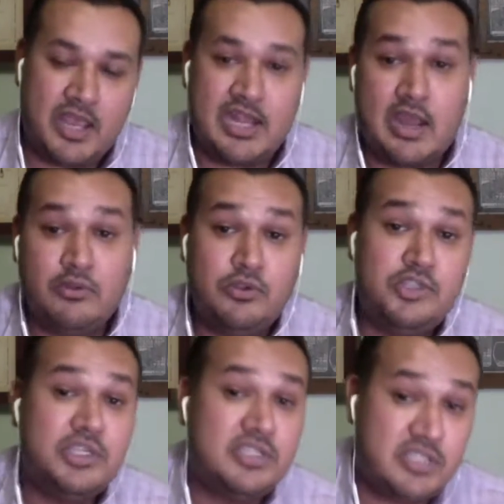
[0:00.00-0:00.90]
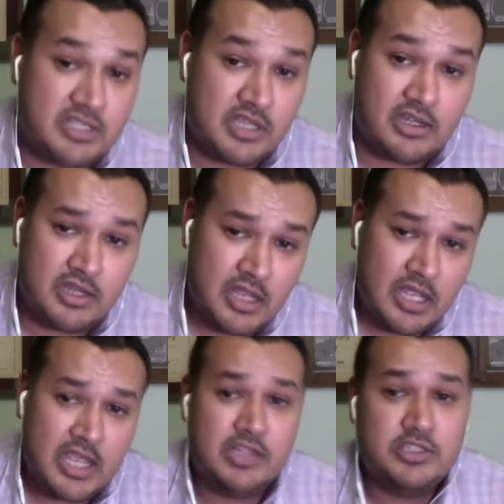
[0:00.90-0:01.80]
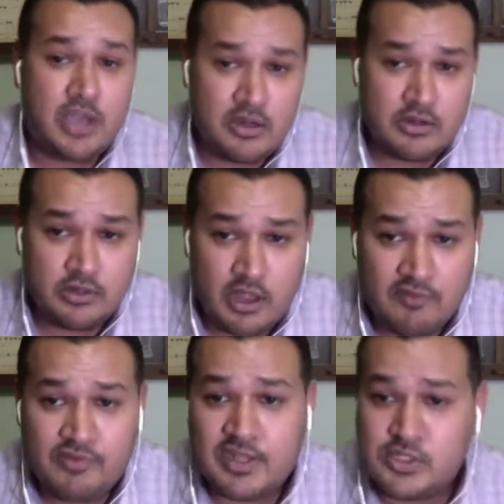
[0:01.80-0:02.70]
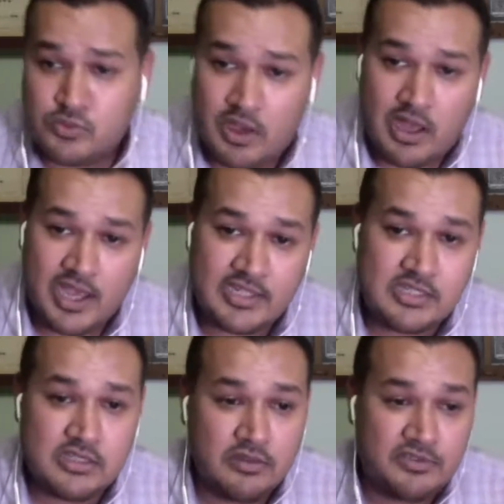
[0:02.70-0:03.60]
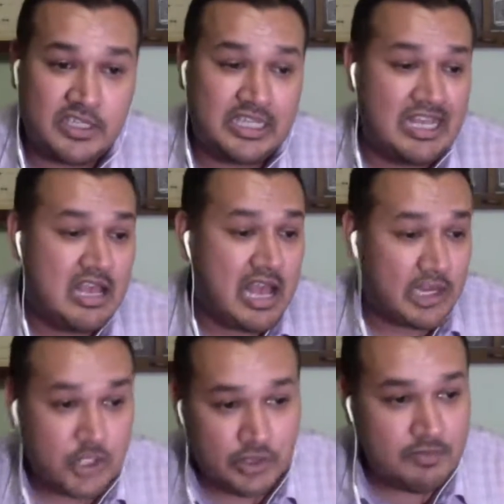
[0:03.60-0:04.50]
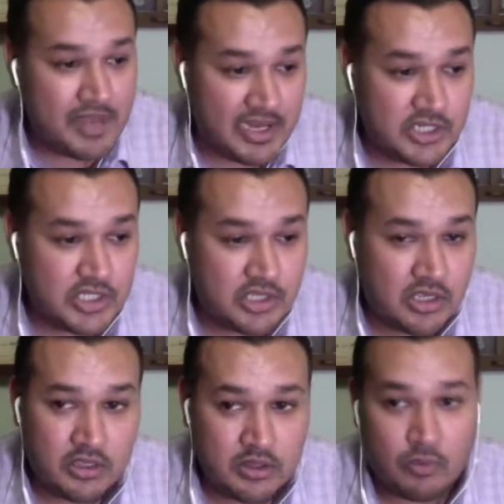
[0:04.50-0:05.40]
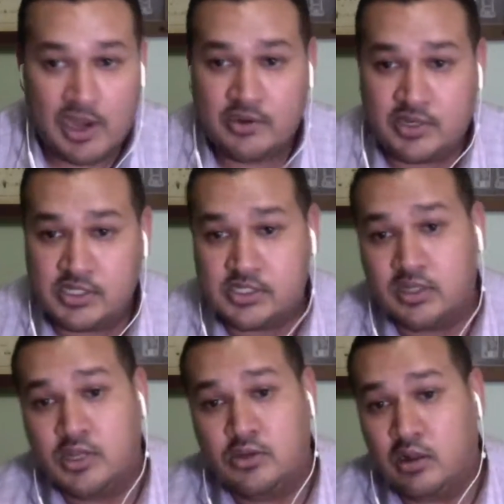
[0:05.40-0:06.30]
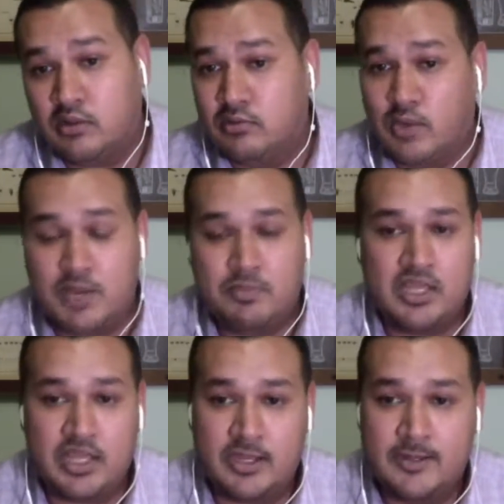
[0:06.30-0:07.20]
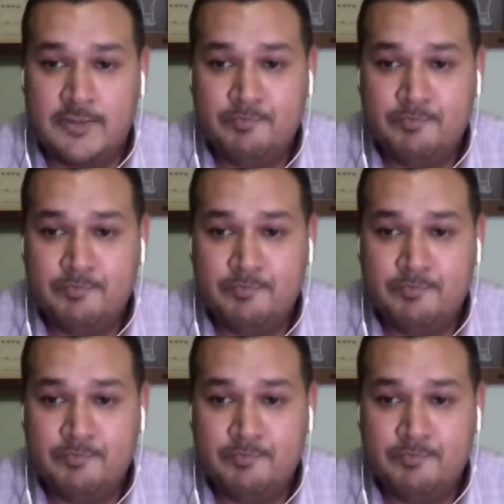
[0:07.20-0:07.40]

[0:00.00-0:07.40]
And now Eugene's son and daughter-in-law, Francois and Sylvie, actually manage the winery. So they do all of the winemaking.